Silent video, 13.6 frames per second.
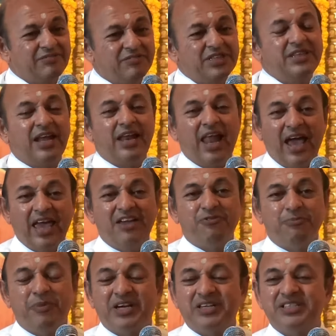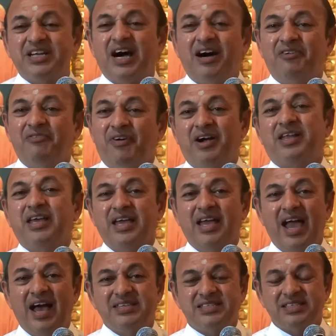with the life bhiksha what he
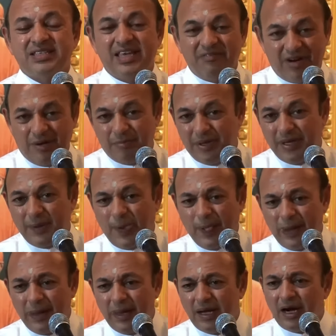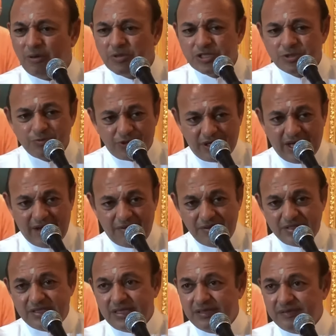has given me. How much more time
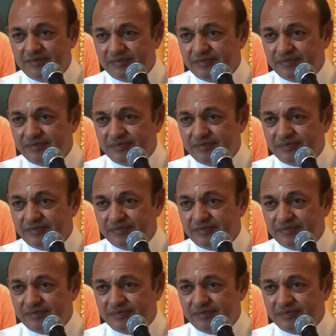is there?